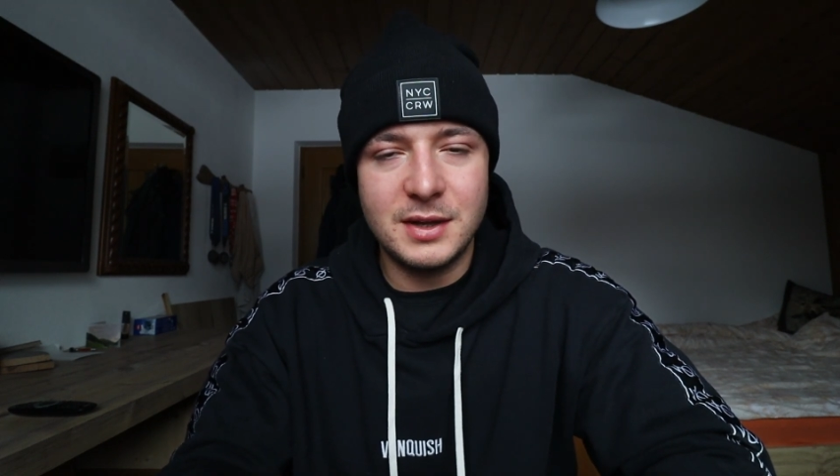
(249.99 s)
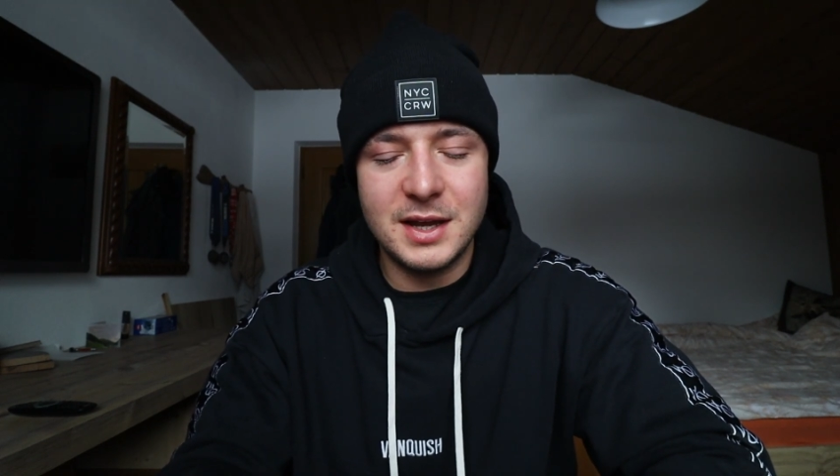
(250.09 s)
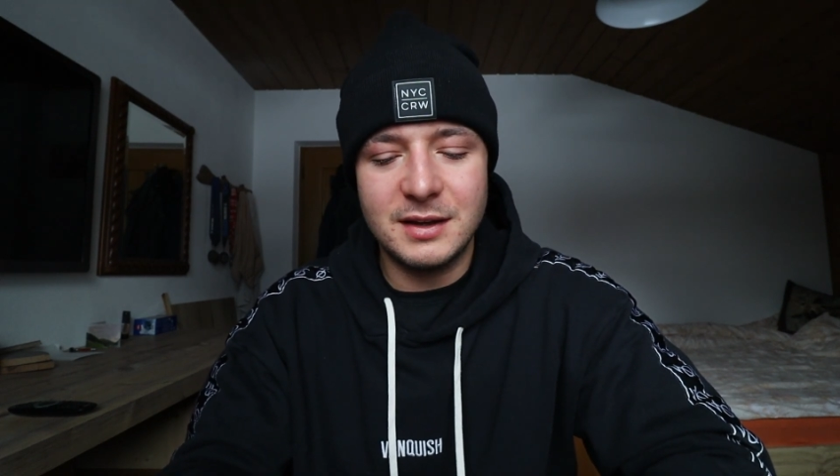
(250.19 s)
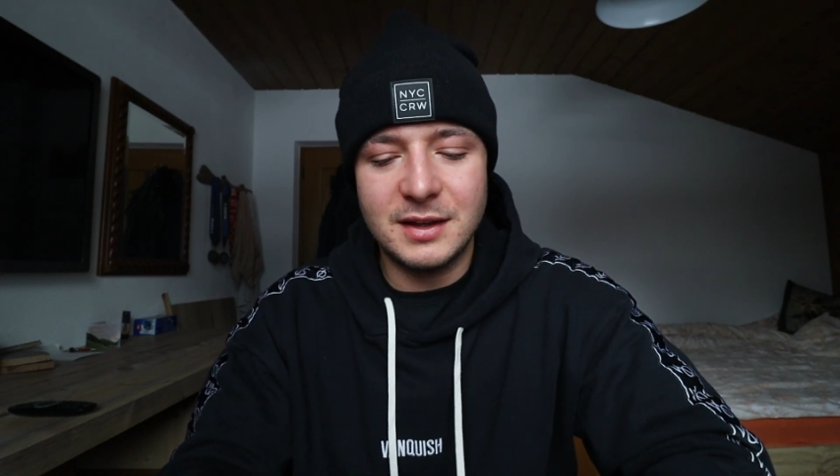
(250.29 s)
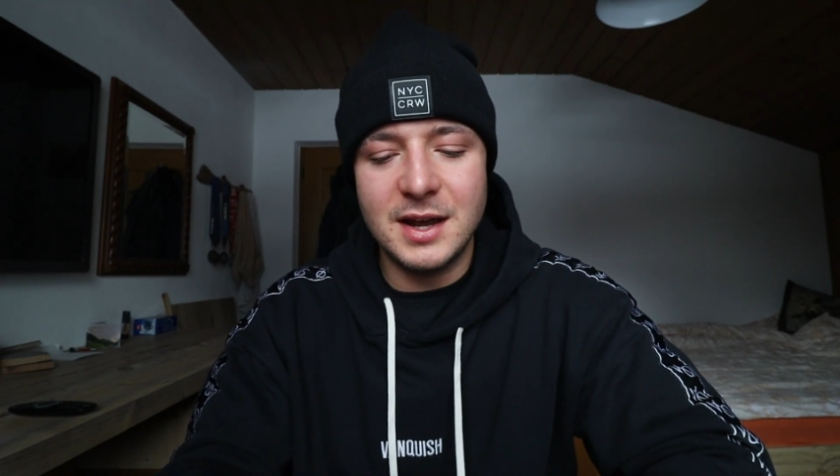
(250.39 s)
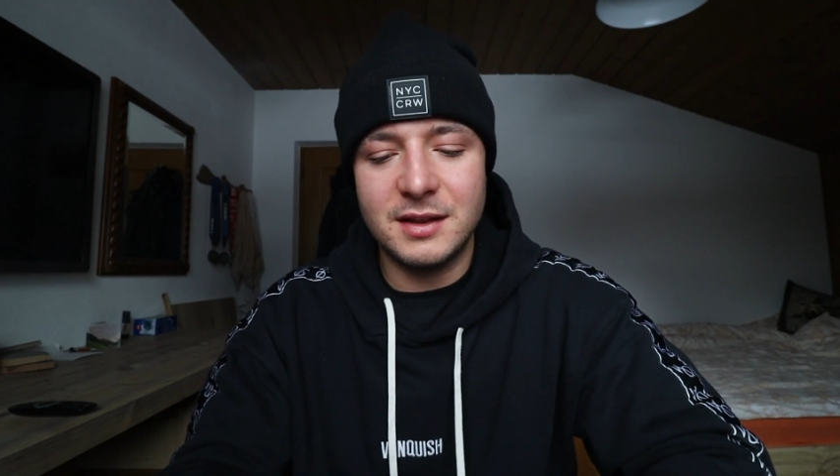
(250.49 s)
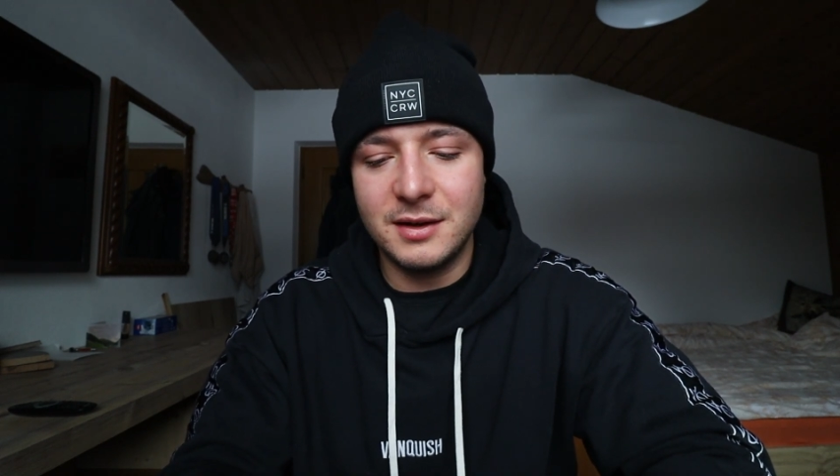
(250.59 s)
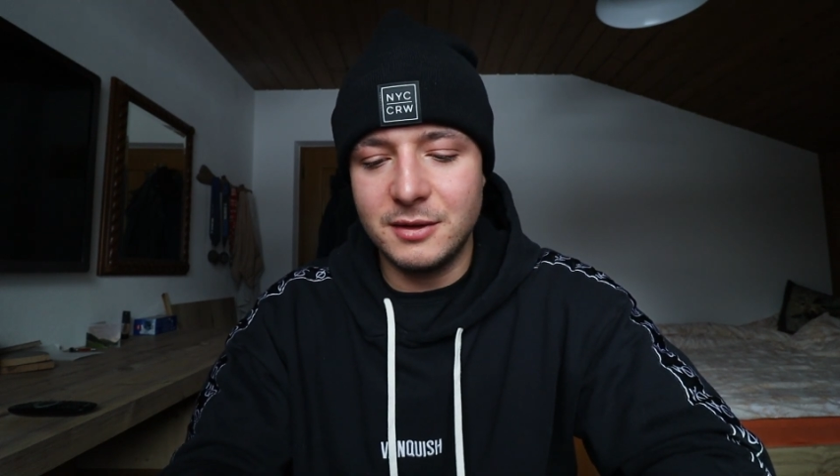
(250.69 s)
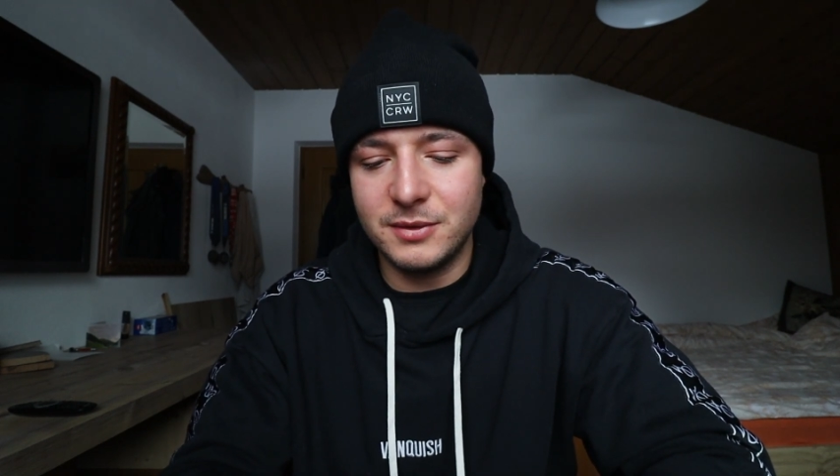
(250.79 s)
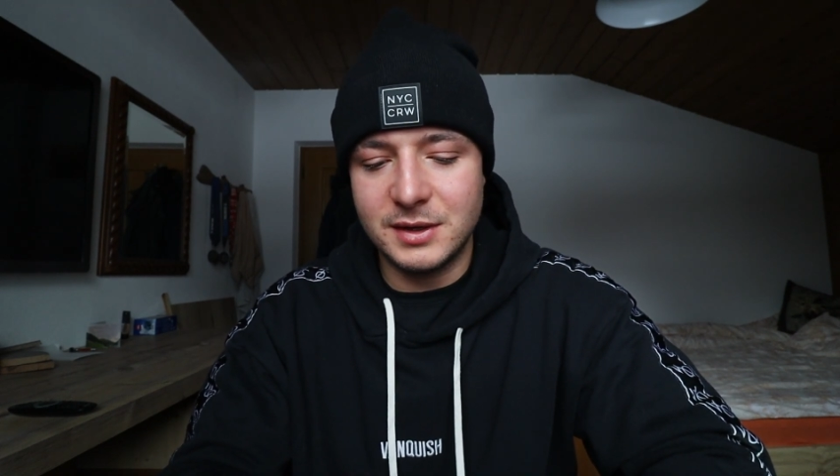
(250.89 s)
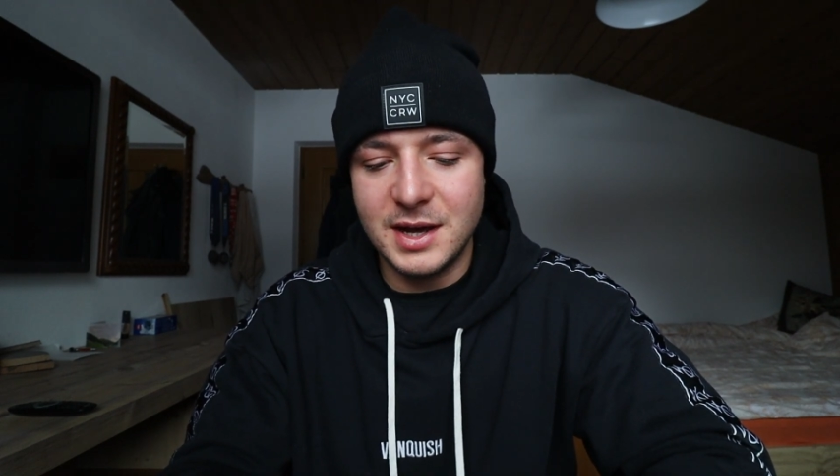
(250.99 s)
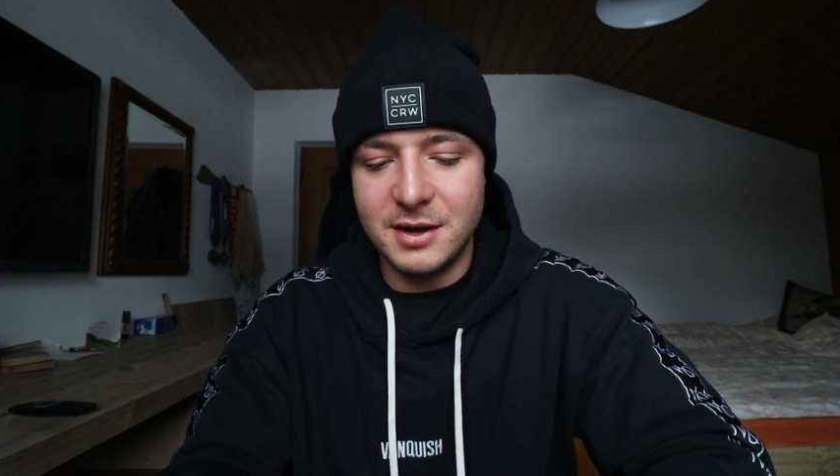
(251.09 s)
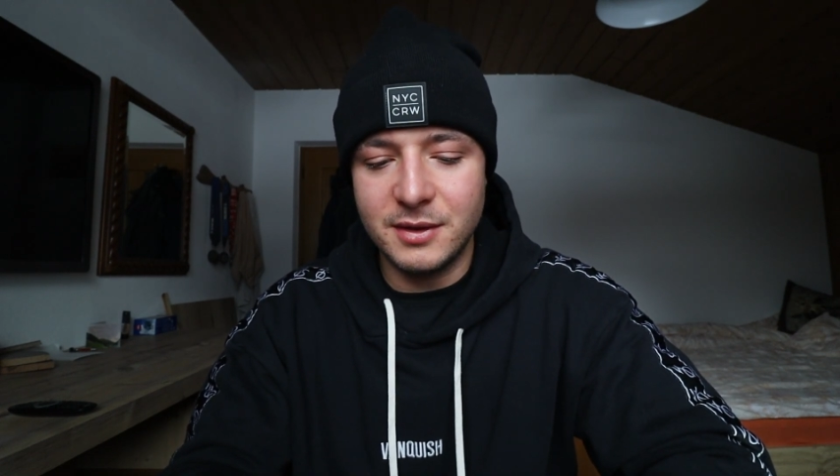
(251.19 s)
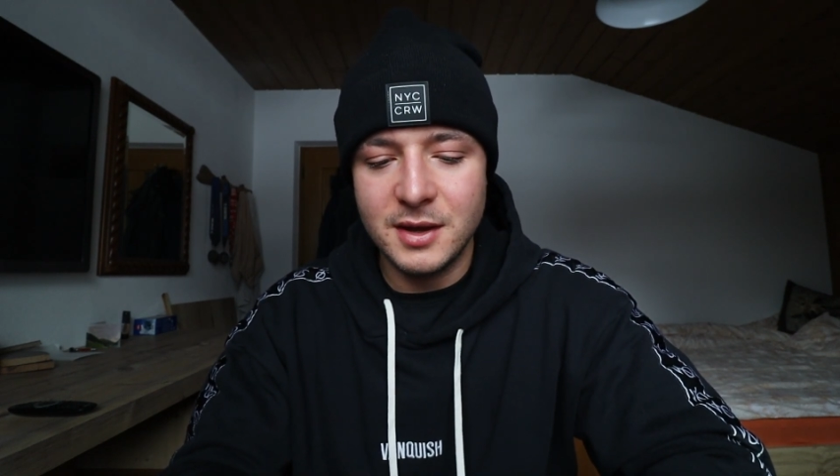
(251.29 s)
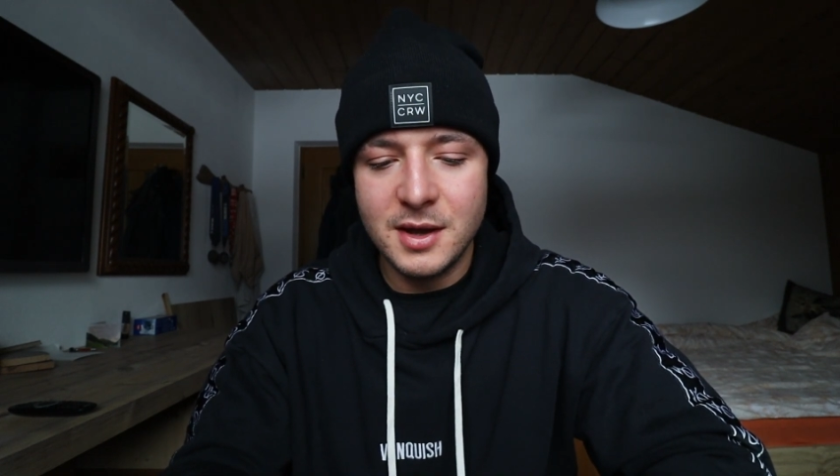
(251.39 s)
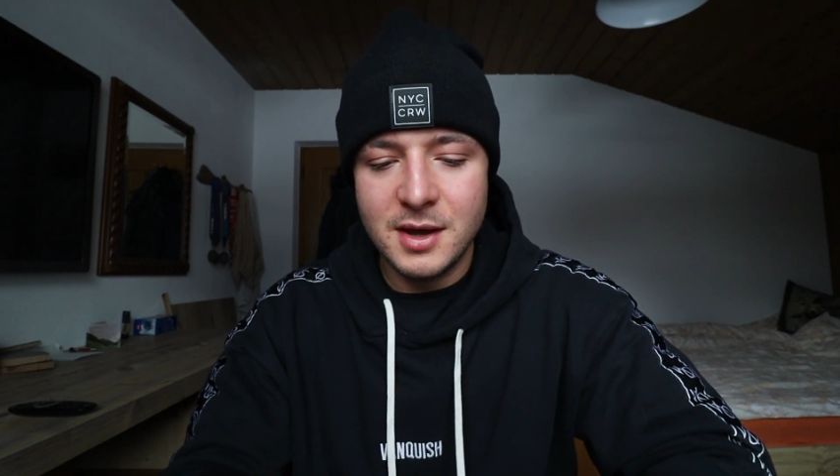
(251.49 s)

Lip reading: take that into account.